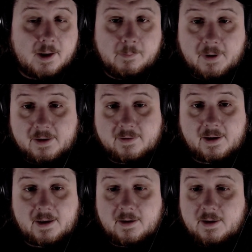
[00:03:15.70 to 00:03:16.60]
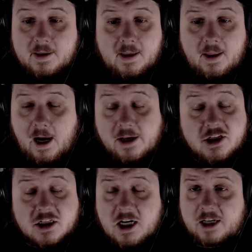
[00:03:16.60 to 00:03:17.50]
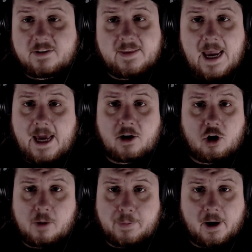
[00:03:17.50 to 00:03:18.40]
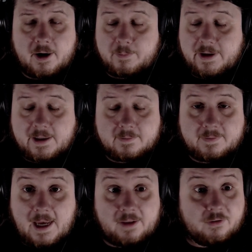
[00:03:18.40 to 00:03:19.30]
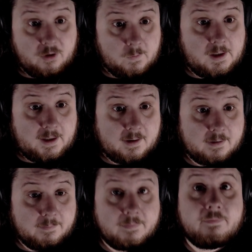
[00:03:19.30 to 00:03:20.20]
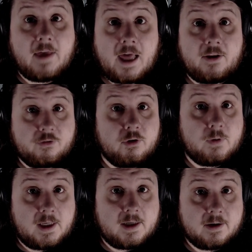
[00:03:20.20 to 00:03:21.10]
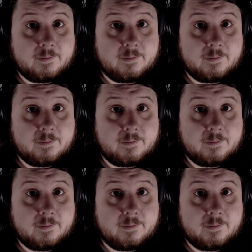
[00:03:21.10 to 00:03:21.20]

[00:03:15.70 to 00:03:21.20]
But uh, I just got to the Adderall part and I'm like, that's unique. That is unique.